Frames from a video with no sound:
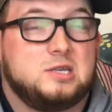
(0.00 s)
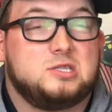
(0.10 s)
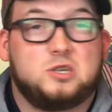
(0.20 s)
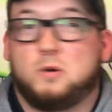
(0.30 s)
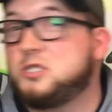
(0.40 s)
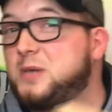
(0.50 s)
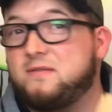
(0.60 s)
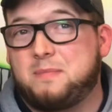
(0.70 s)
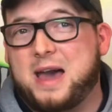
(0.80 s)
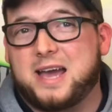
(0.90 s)
So once you have
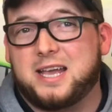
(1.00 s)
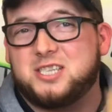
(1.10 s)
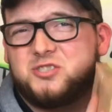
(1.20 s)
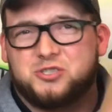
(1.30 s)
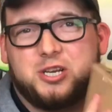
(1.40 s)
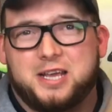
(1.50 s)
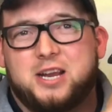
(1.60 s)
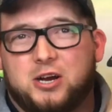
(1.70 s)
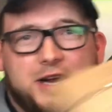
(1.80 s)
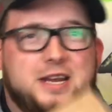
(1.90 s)
a package, you shouldn't
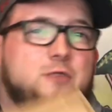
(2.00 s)
hear any